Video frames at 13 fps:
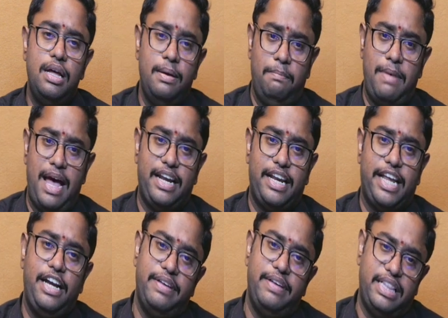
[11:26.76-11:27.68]

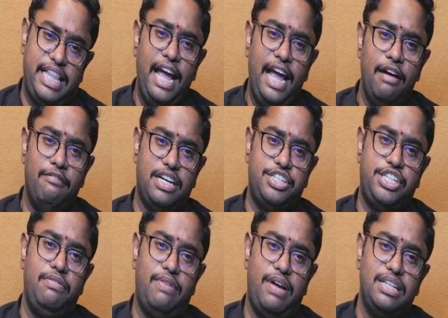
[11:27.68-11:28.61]
market with a
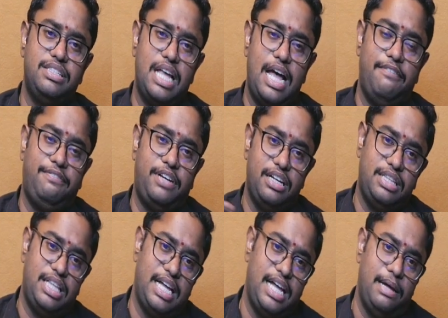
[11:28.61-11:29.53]
version once after
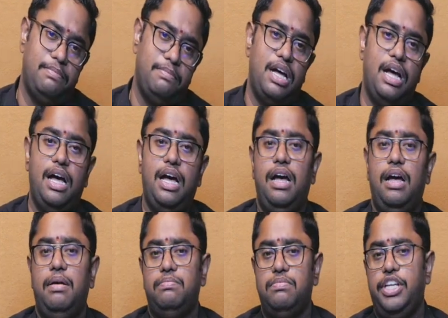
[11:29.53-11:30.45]
the